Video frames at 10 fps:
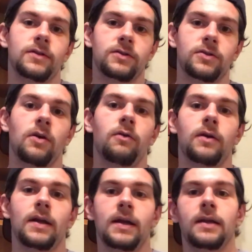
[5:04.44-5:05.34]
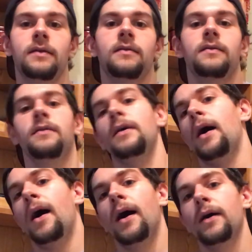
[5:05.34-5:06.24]
a stower in the
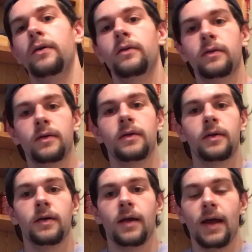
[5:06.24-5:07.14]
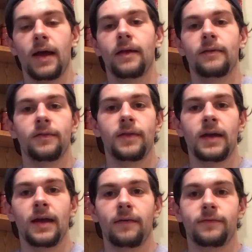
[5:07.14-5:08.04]
aisle, and
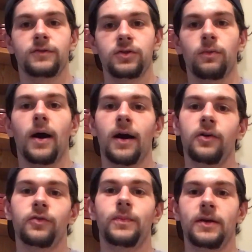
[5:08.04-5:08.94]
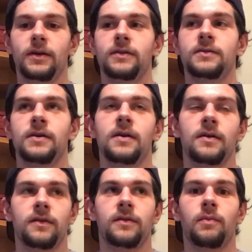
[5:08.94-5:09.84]
they have 2 aisles because
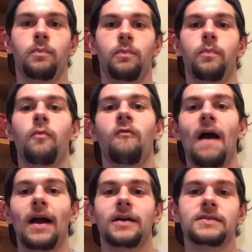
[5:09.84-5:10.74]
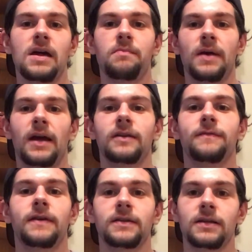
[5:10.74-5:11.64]
the racks and bags
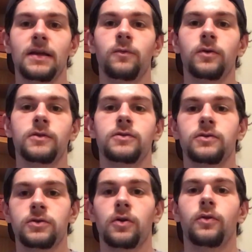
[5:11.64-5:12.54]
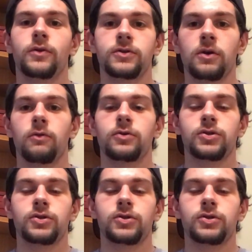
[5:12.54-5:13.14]
face inwards. So the stower's